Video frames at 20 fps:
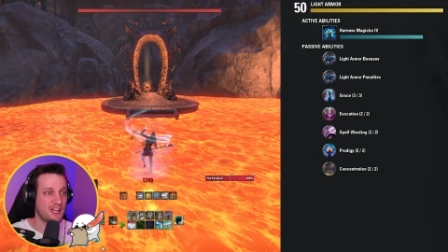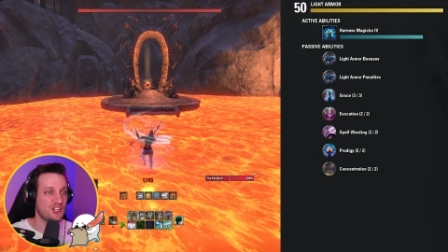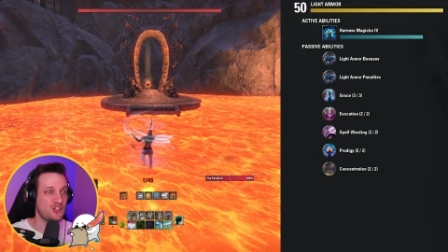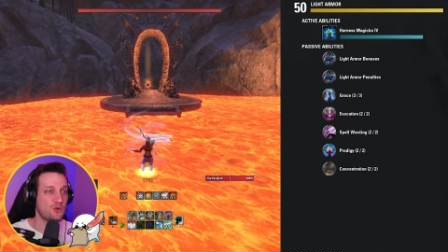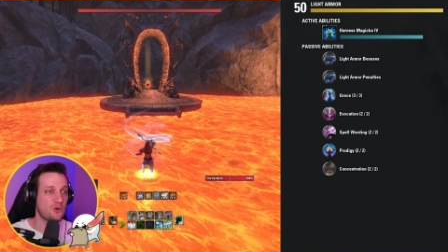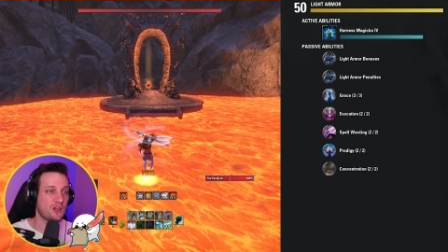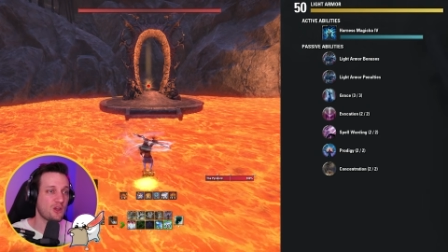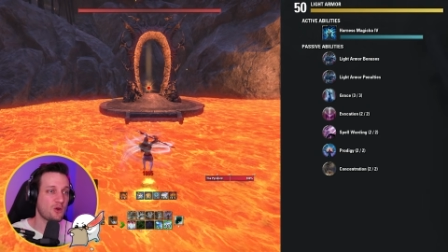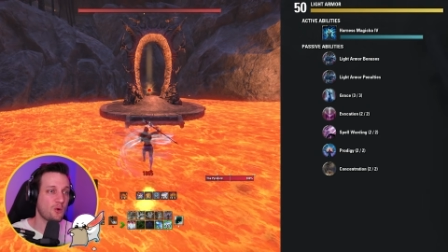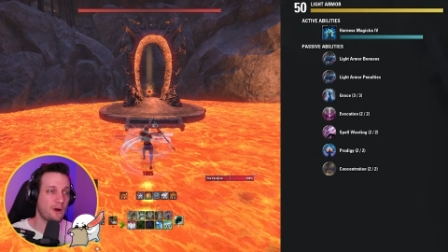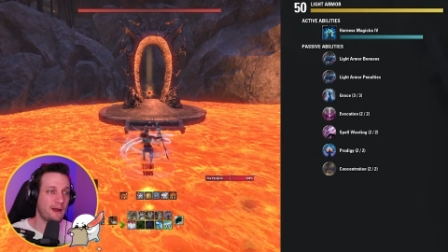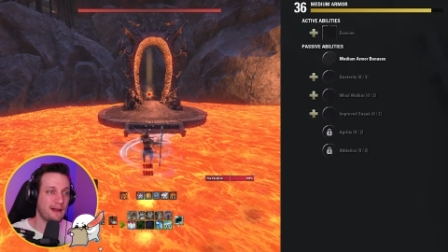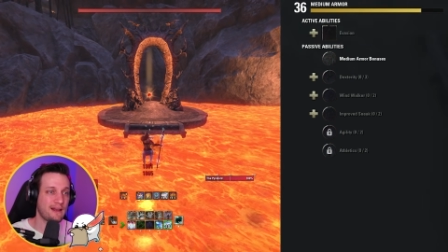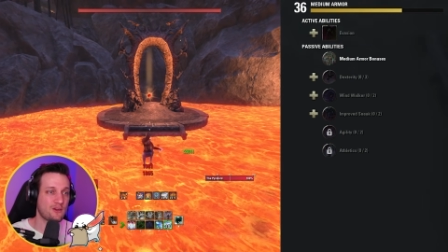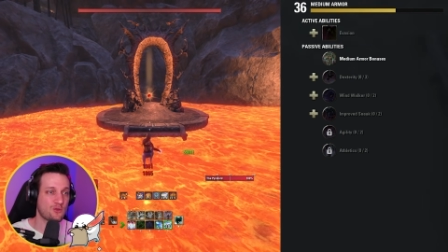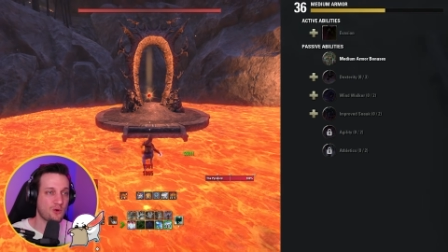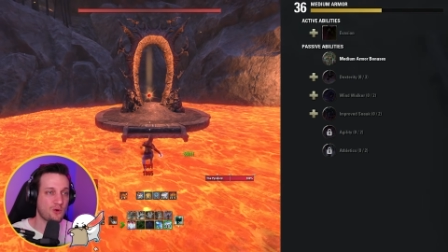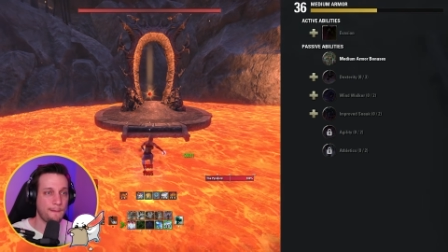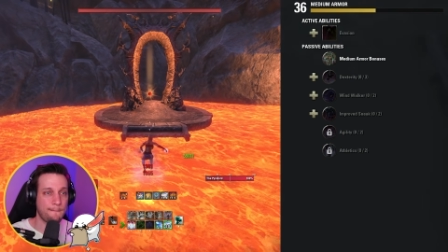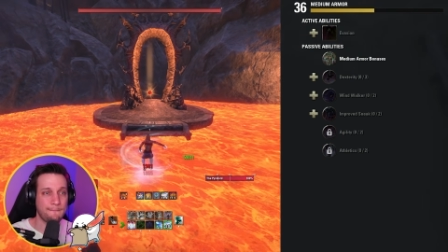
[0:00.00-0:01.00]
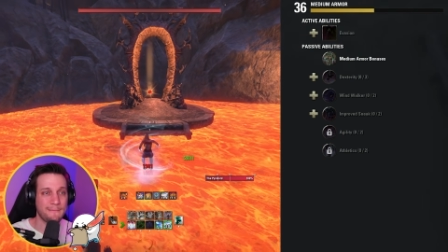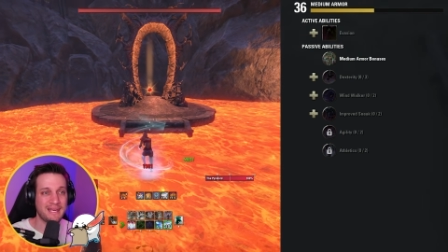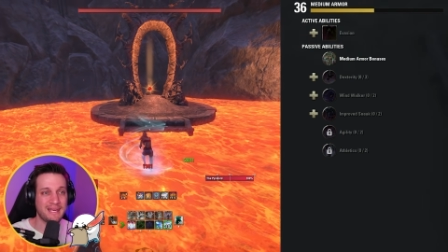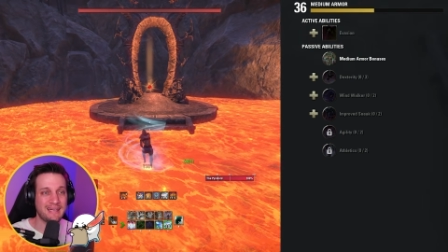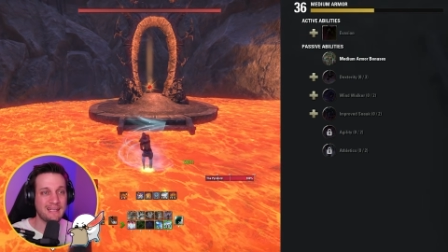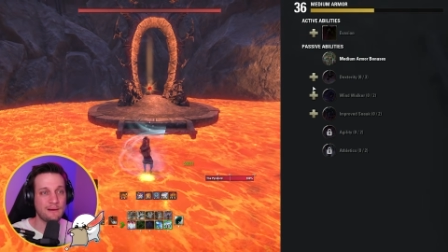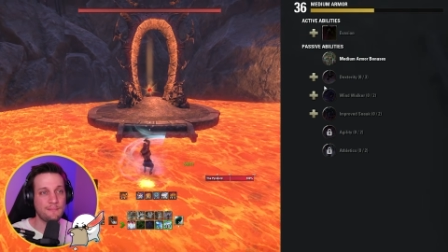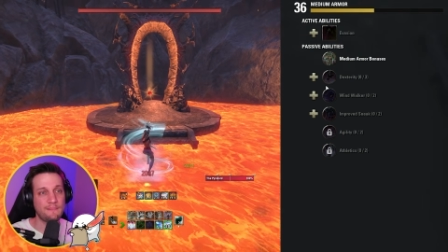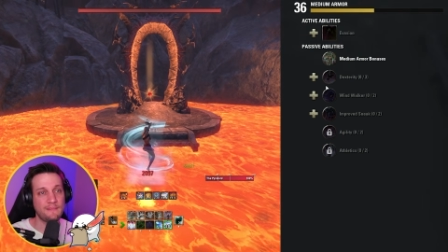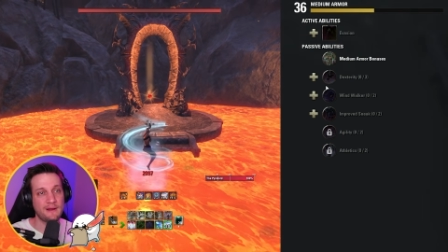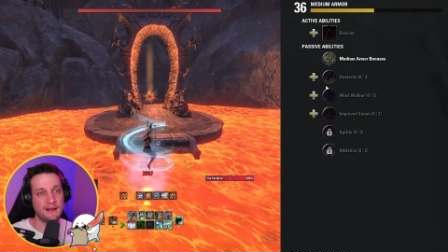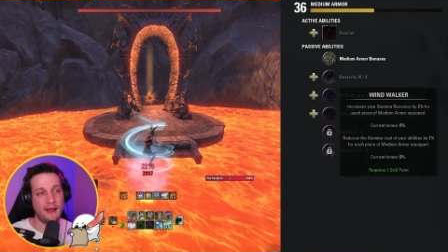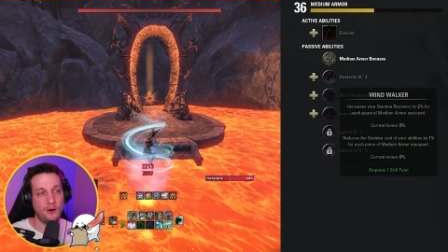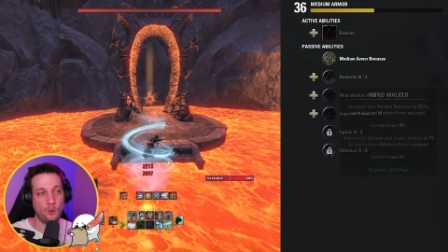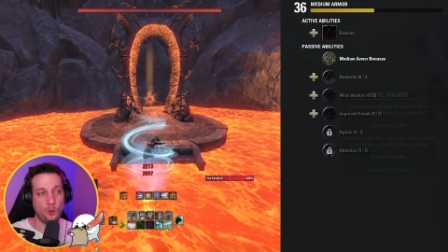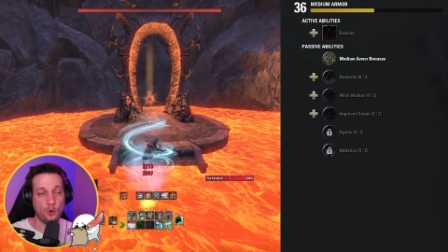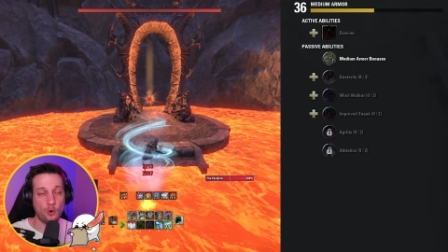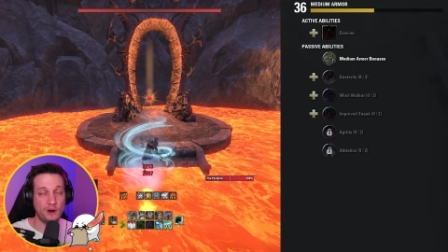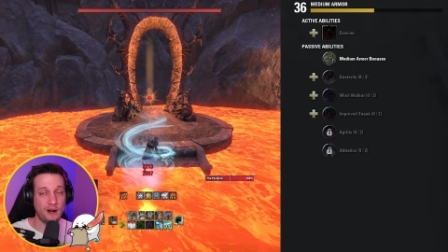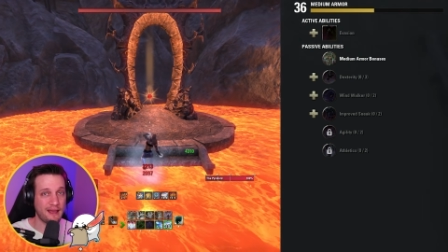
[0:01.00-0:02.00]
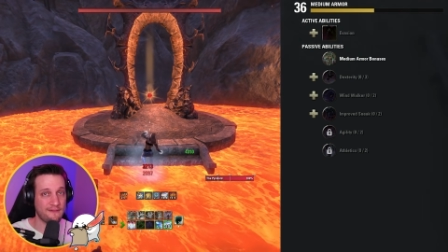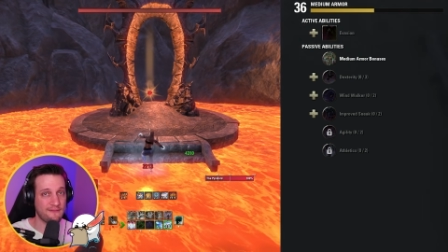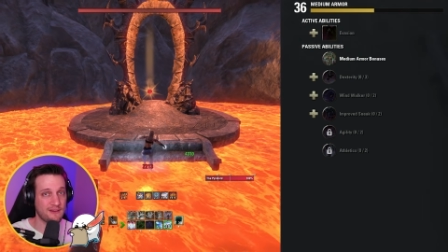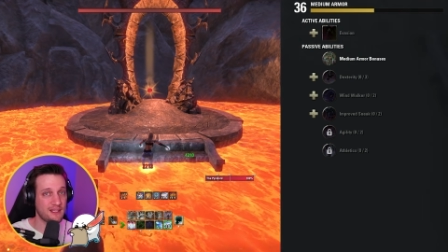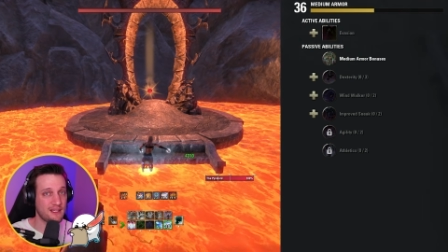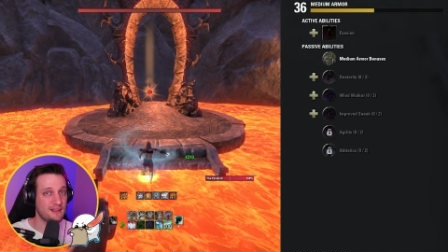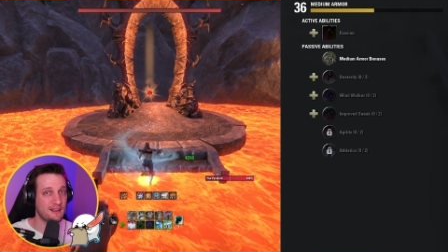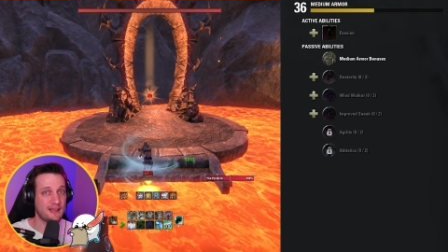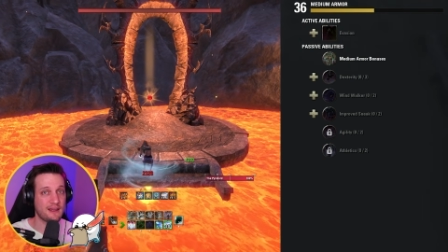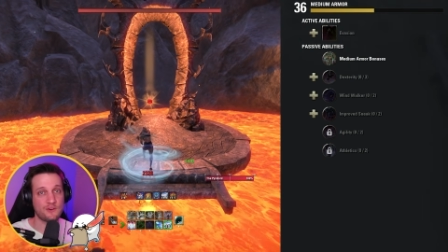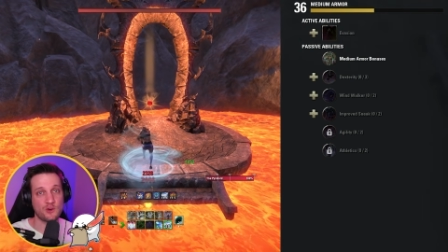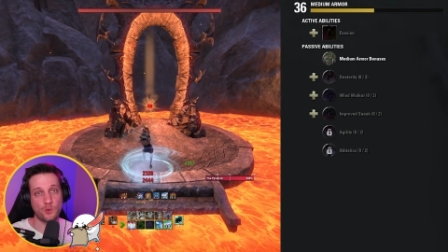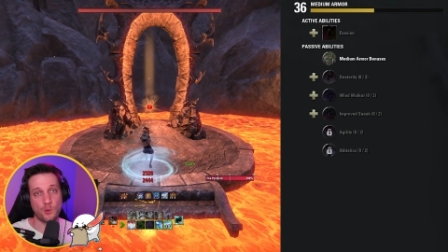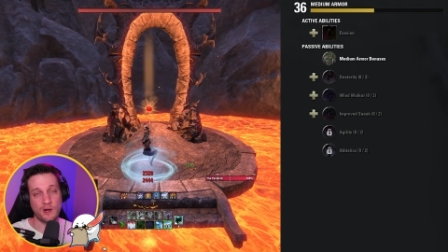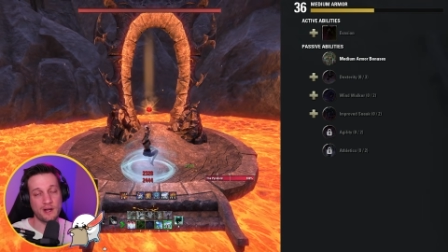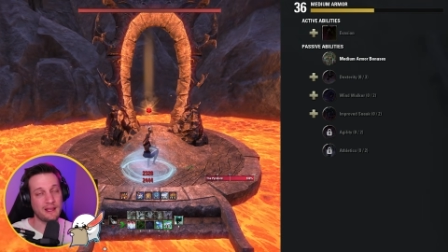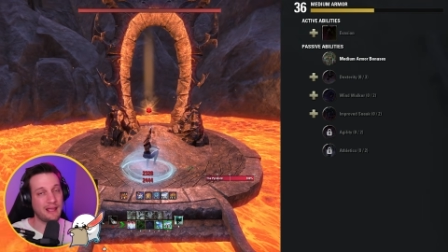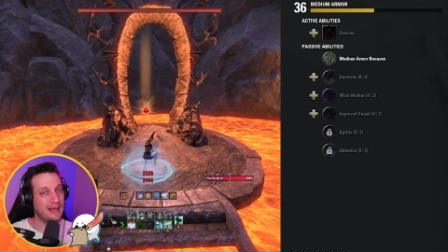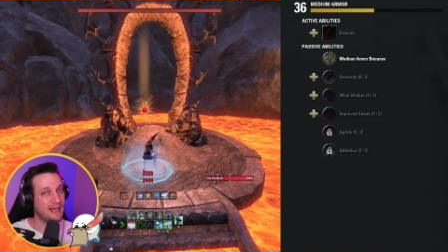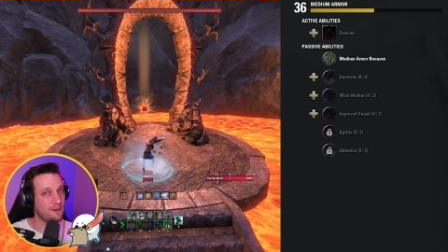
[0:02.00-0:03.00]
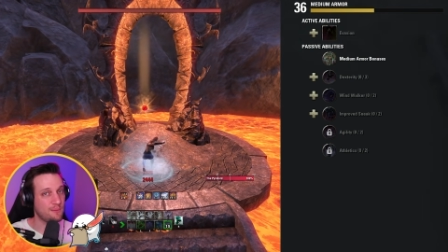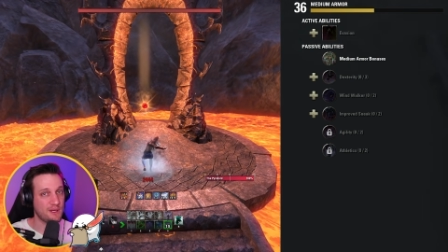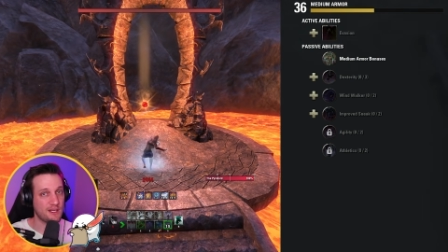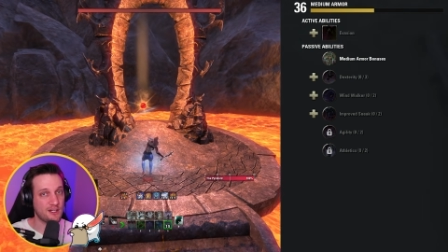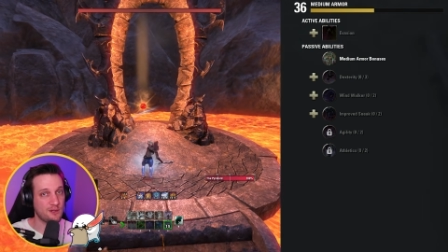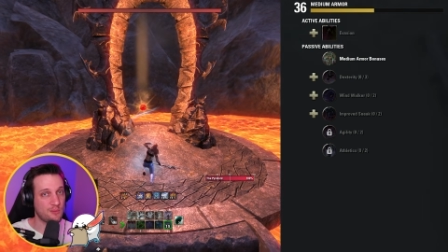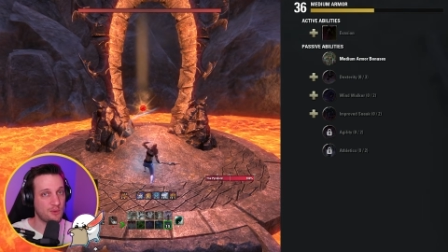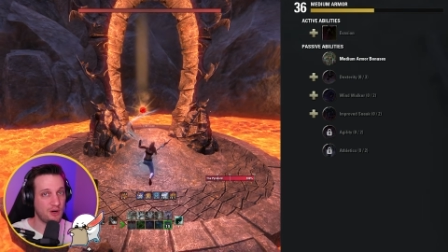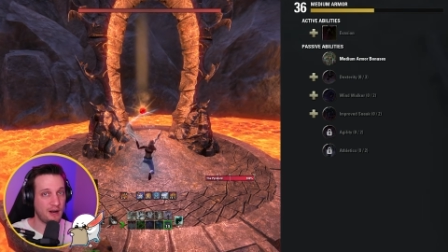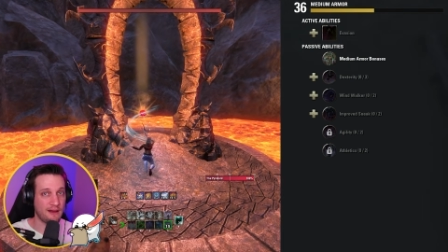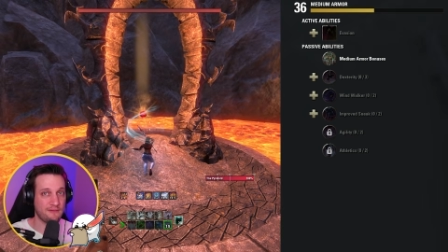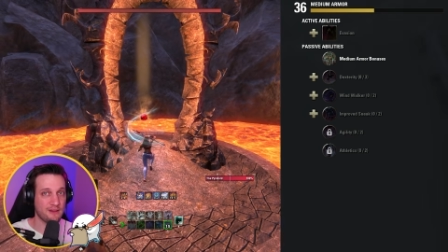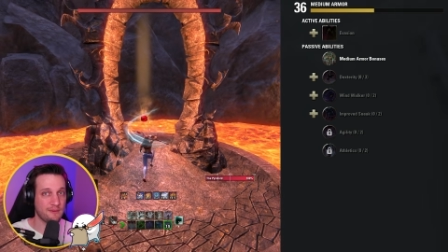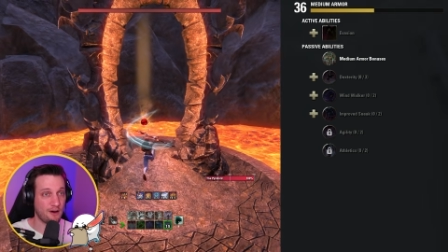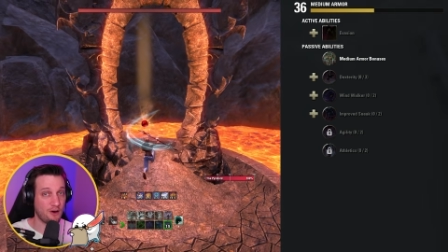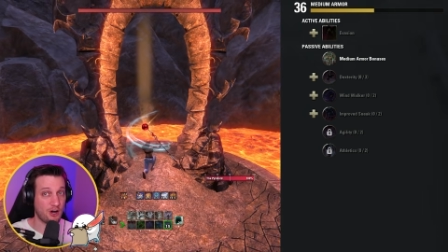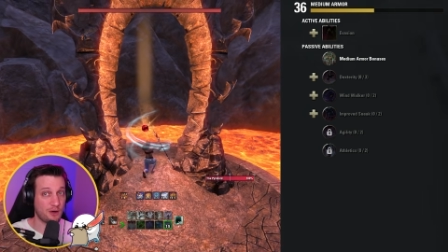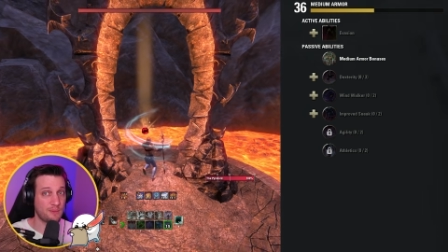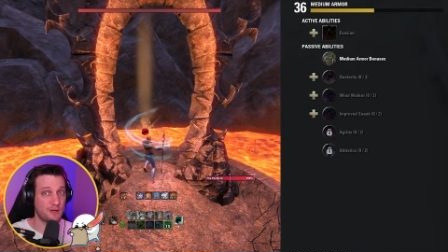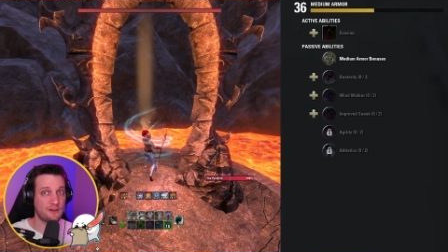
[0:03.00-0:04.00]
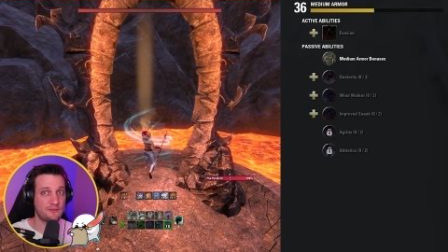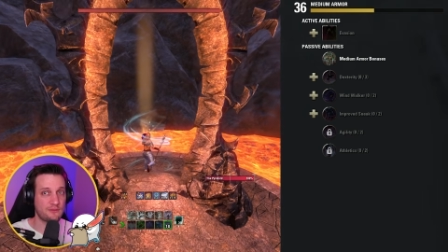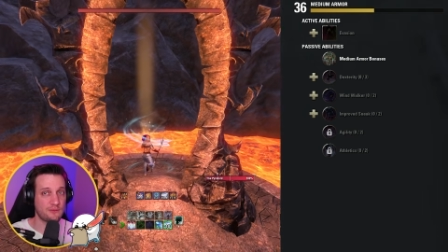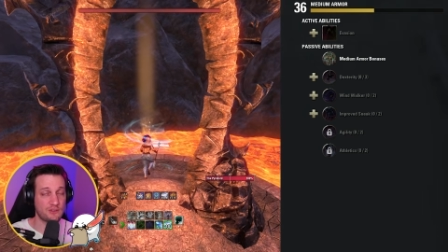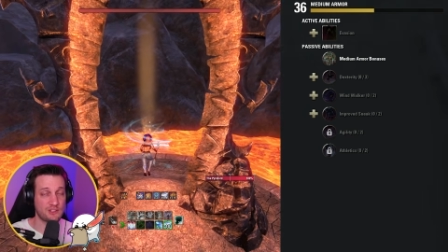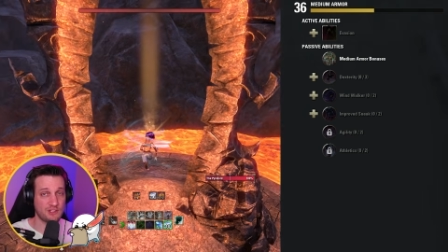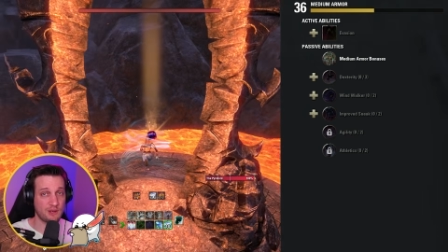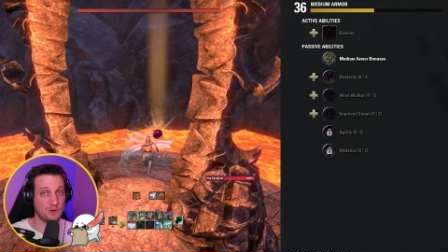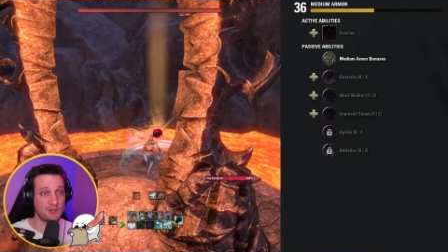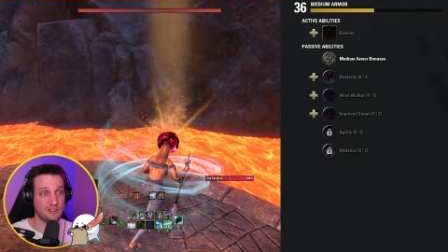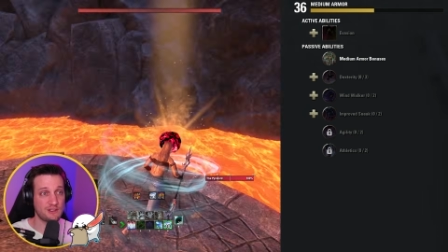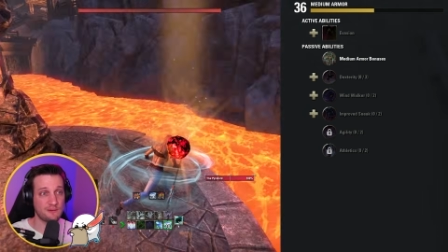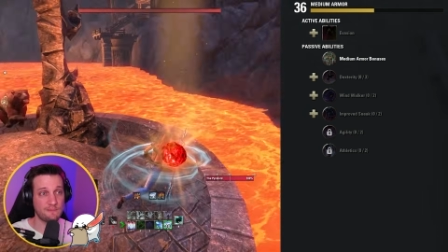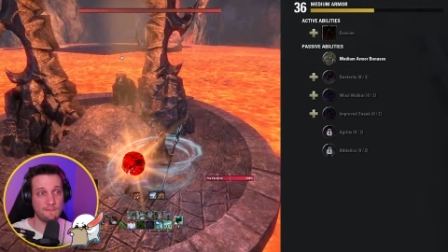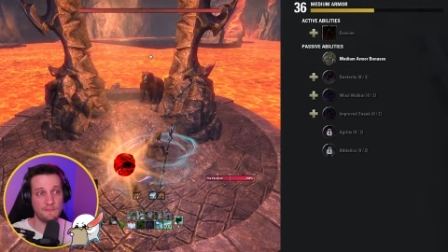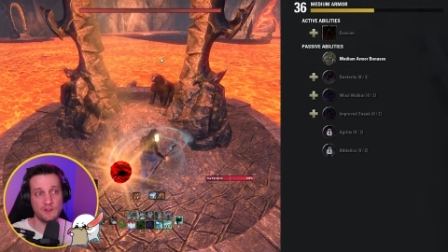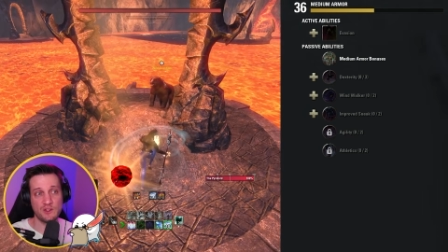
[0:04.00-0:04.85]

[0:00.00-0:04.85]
You can go ahead and grab Medium or Heavy if you're wearing any medium or heavy armor for some reason.